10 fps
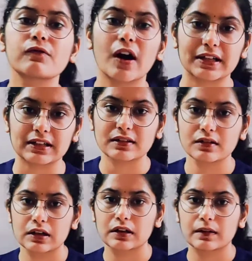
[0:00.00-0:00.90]
what?
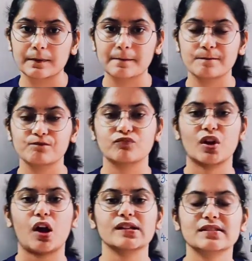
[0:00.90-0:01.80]

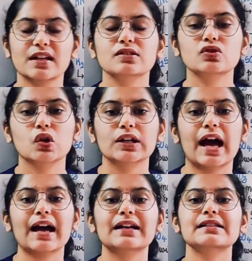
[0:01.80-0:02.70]
Caustic
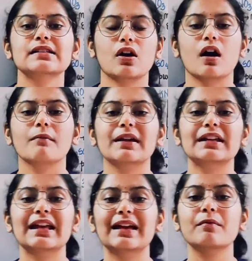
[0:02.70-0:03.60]
soda is
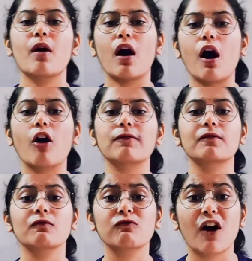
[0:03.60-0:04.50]
common name of
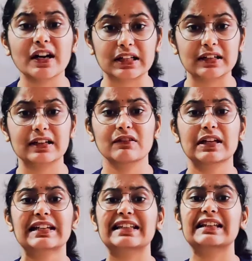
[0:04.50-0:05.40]
what?
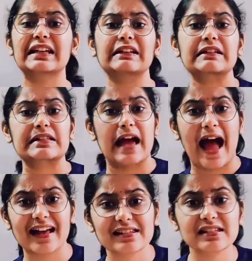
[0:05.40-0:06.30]
Either it is an
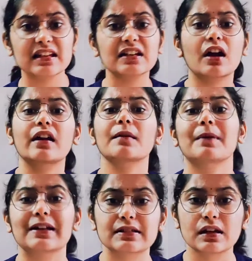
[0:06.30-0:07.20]
acid or a
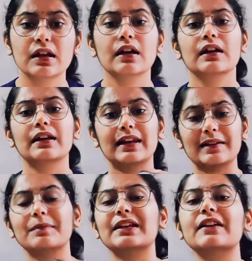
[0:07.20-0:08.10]
base.
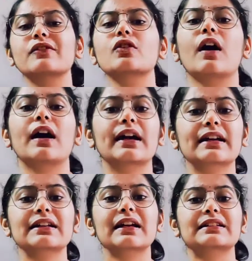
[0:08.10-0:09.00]
Let me give you a
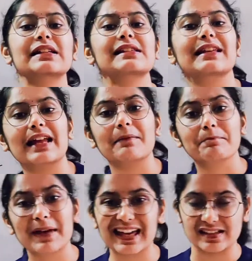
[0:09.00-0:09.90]
hint. It is an
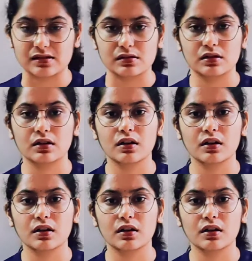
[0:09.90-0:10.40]
base.